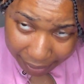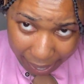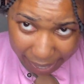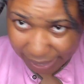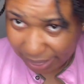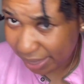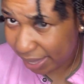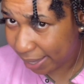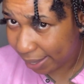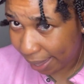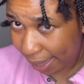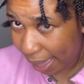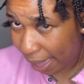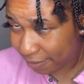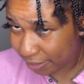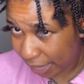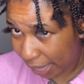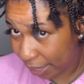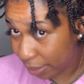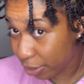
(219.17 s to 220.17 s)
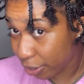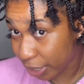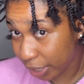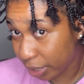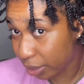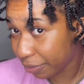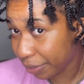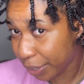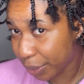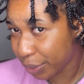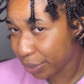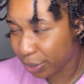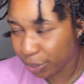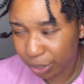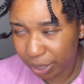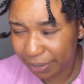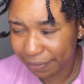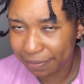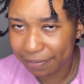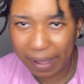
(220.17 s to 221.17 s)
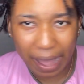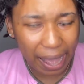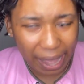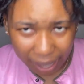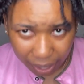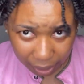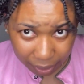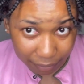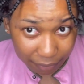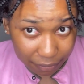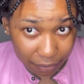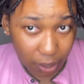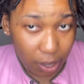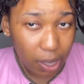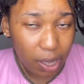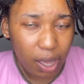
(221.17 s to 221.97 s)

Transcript: I think I have like 33 or 35,